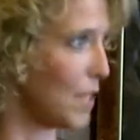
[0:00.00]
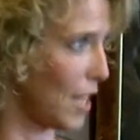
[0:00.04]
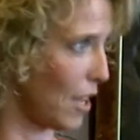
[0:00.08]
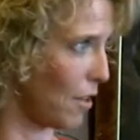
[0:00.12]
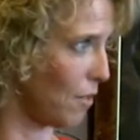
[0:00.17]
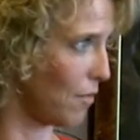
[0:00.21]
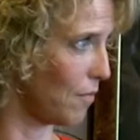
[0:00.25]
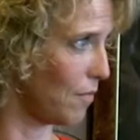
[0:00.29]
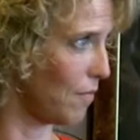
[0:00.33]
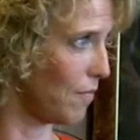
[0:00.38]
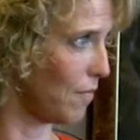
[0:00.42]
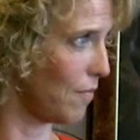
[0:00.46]

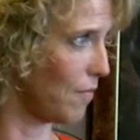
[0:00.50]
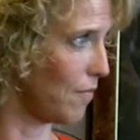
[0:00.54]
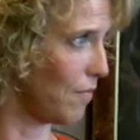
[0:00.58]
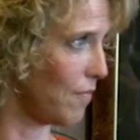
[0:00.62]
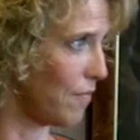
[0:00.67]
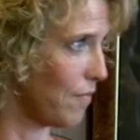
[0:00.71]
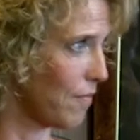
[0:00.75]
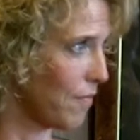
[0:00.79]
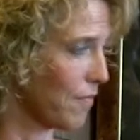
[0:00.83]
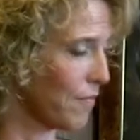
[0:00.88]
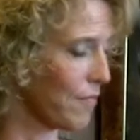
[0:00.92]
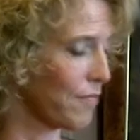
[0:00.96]
out,
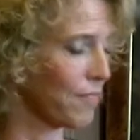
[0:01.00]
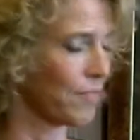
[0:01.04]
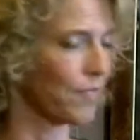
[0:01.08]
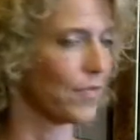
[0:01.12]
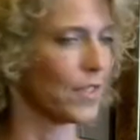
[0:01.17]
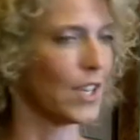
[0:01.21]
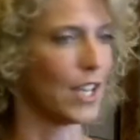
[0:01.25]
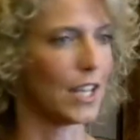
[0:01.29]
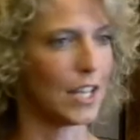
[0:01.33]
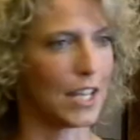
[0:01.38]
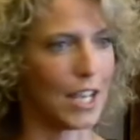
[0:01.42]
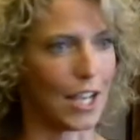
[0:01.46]

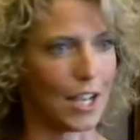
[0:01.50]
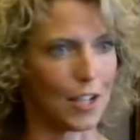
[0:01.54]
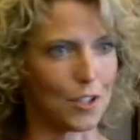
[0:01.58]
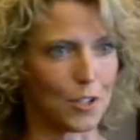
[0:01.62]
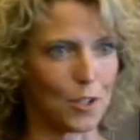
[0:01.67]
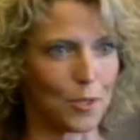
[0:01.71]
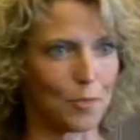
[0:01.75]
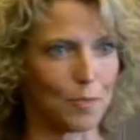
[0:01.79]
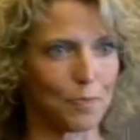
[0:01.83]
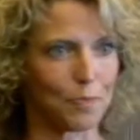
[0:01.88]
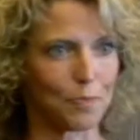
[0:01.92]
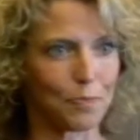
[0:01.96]
and
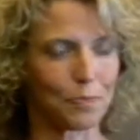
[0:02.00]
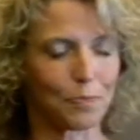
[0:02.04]
cancer.